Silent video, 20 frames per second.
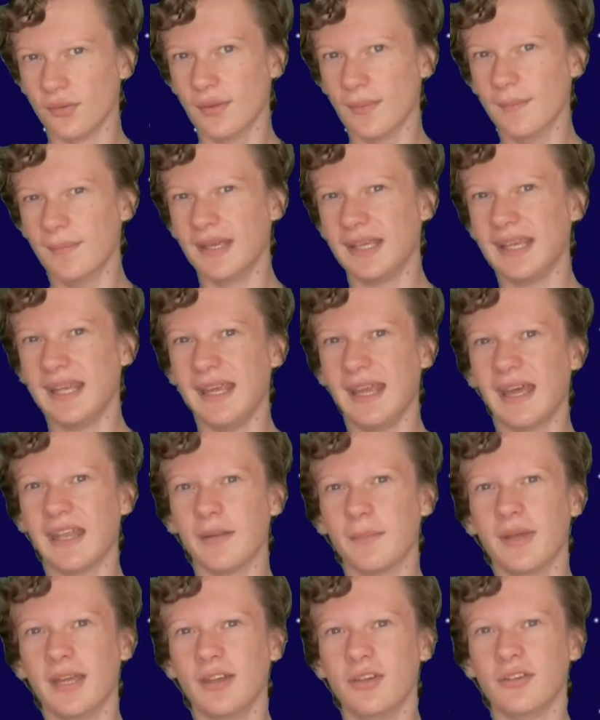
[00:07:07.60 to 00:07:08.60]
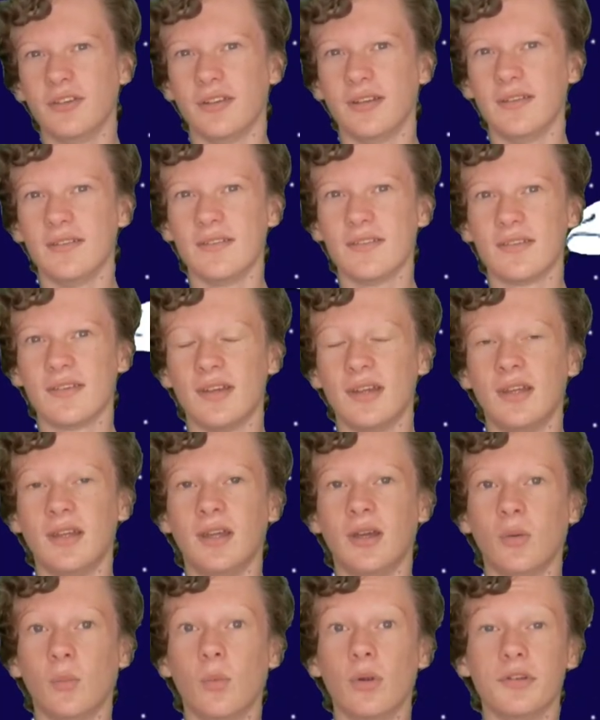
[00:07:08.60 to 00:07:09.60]
the Mickey animations,
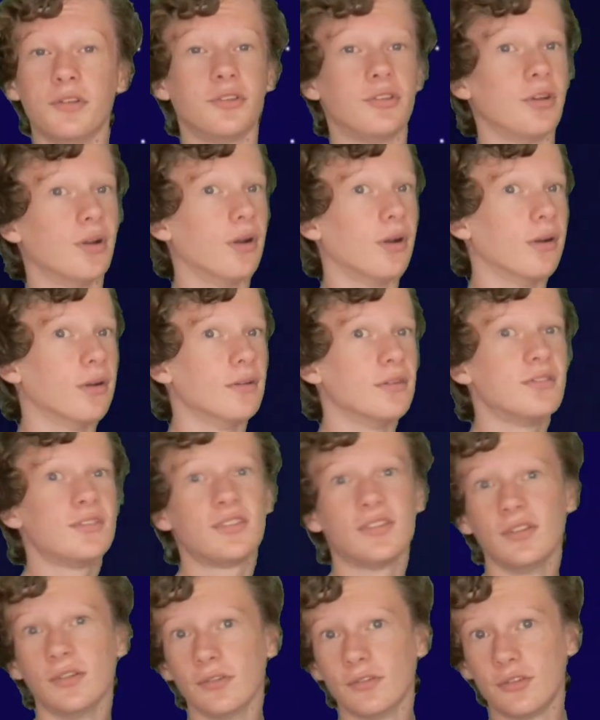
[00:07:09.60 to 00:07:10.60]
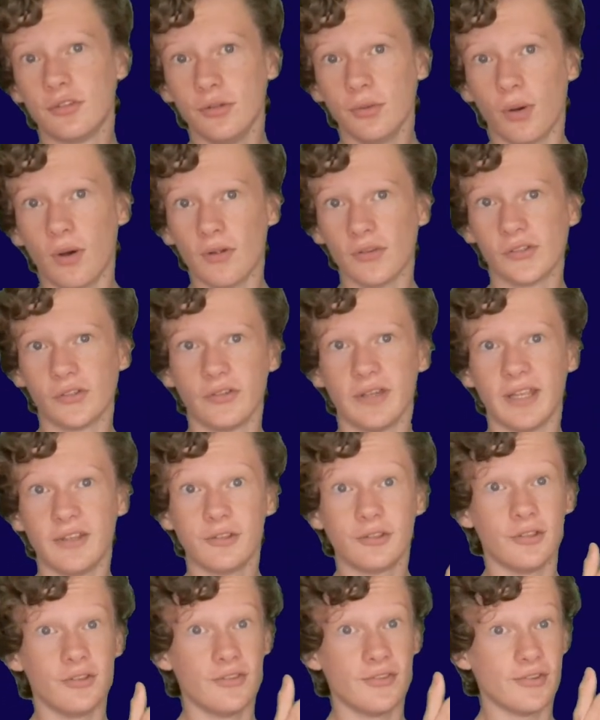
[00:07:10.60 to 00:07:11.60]
which there are still two
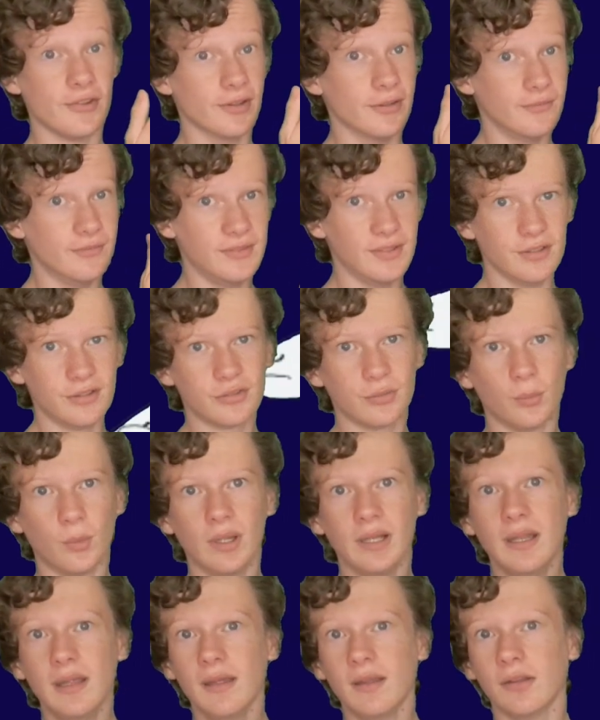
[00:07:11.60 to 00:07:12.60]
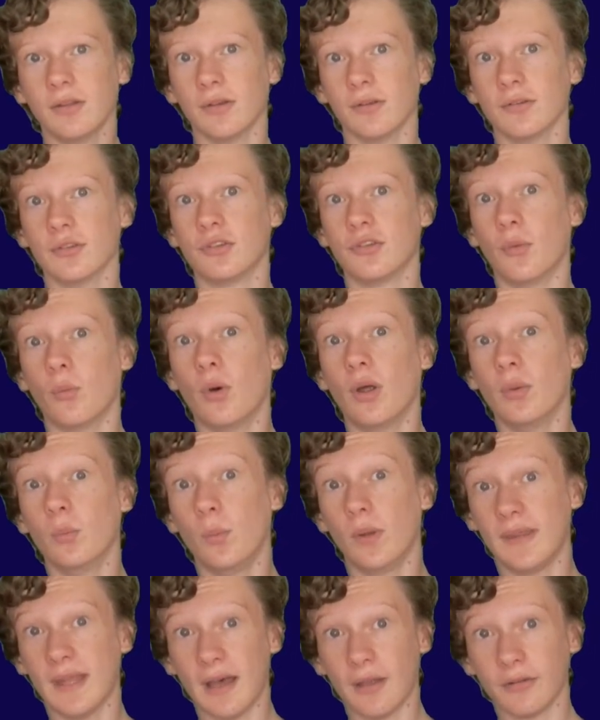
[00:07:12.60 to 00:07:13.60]
alternations of this one. There's the one
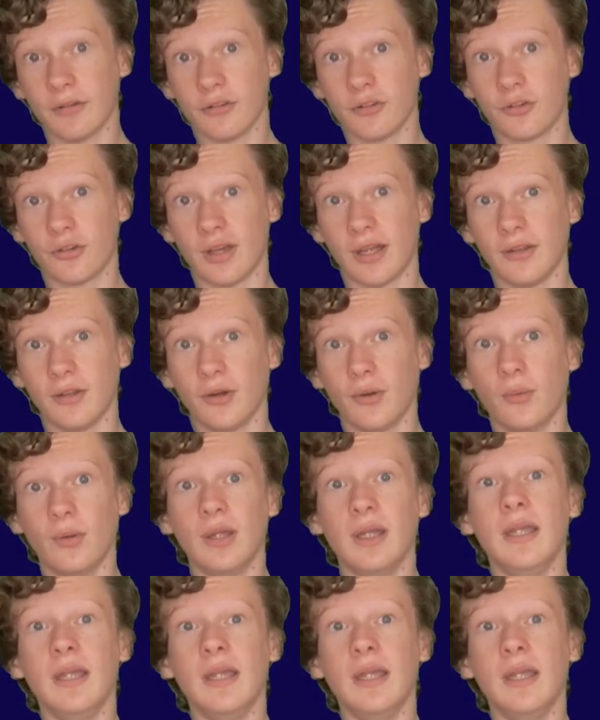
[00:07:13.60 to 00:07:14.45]
without the shadow,